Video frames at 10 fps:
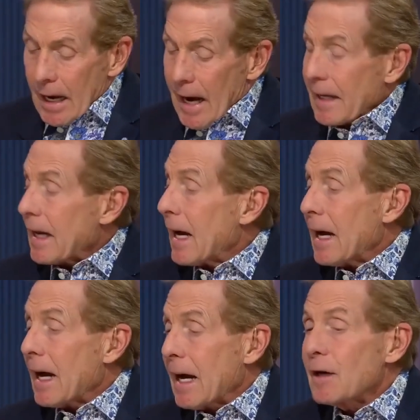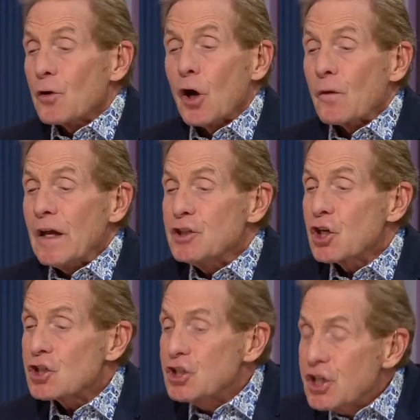I, I don't know. They
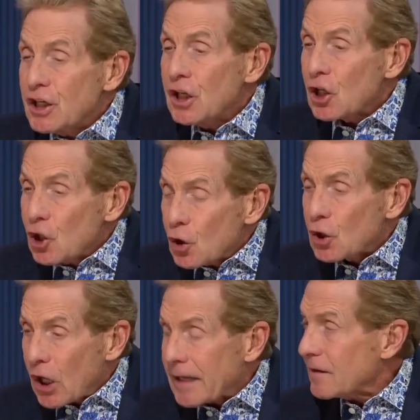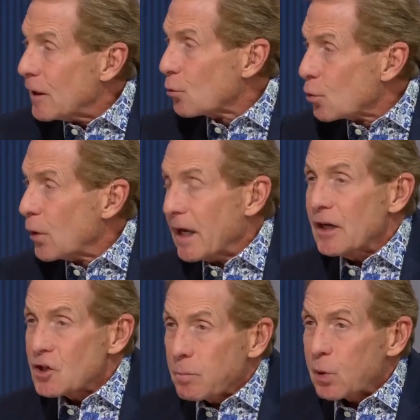just didn't look like they were
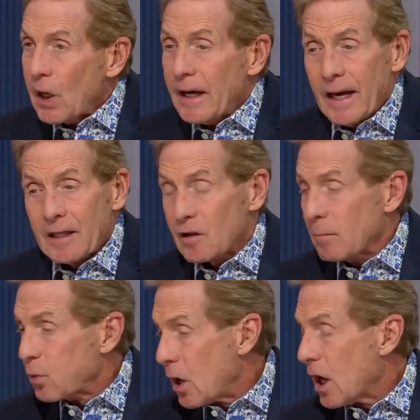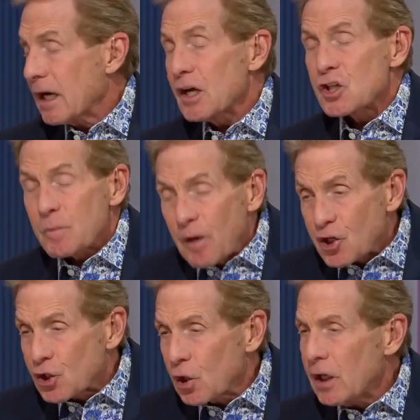ready to play. And LeBron,
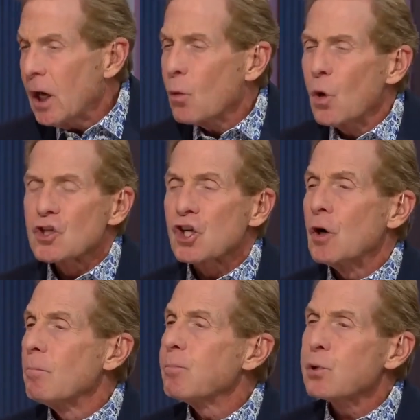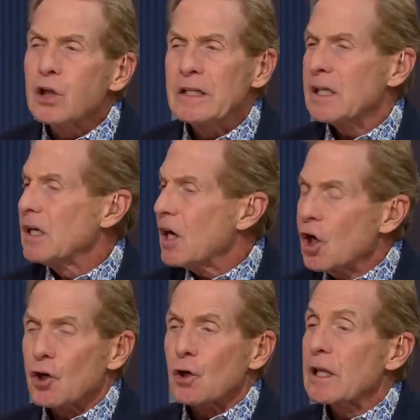especially, was completely,
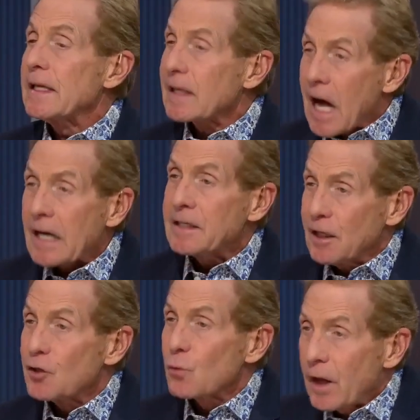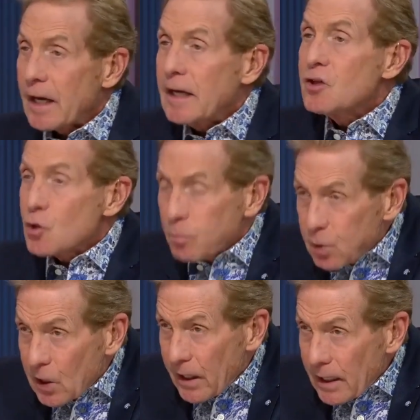utterly locked in, ready to
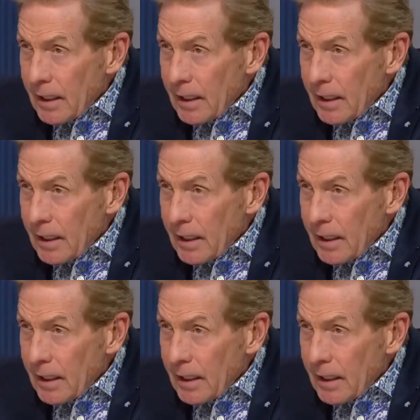play.